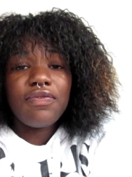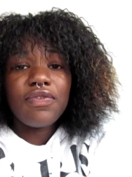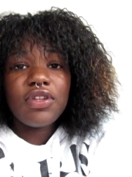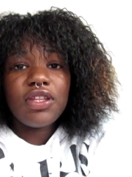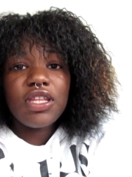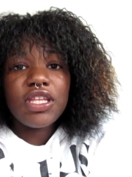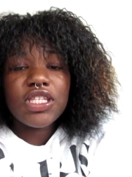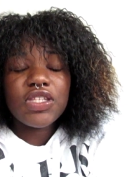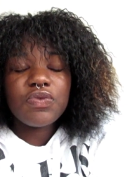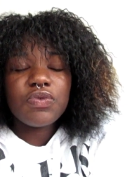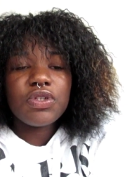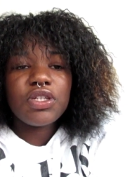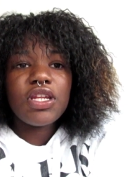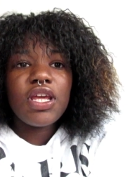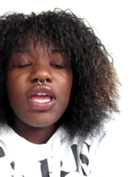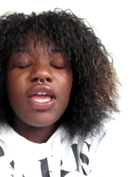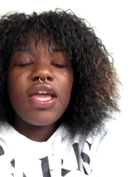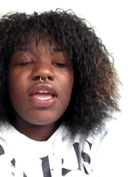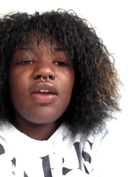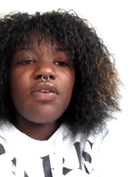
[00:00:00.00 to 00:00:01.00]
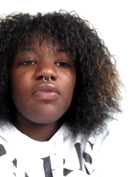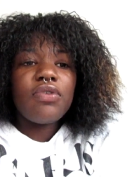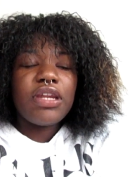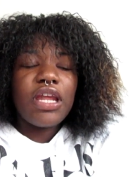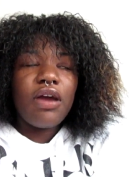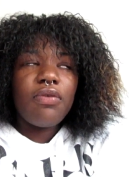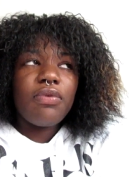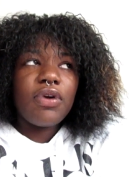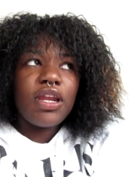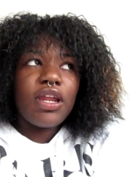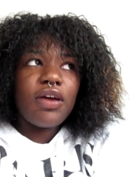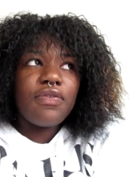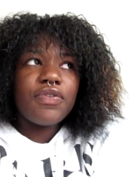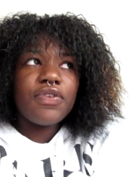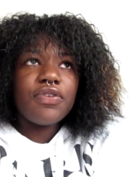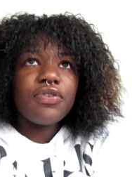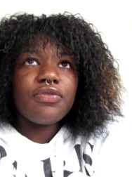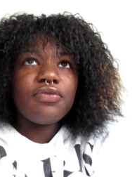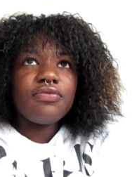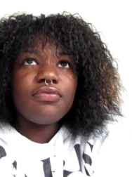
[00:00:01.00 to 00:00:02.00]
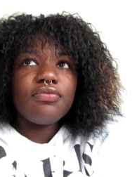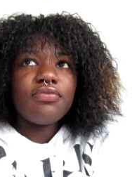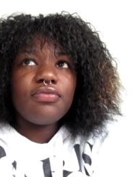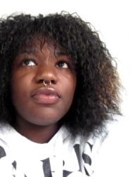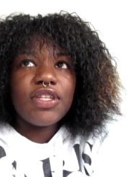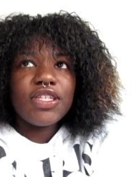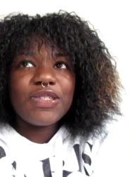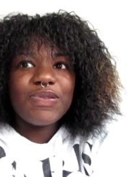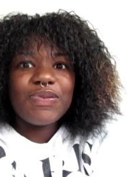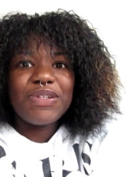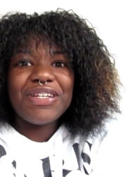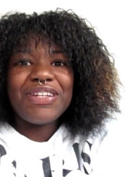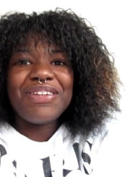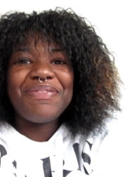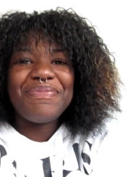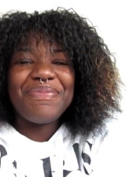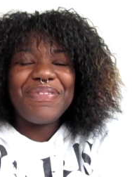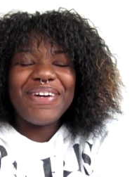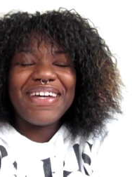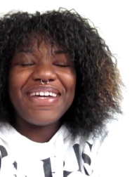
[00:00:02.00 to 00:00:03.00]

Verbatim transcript: after this one. We're well, not right after this one,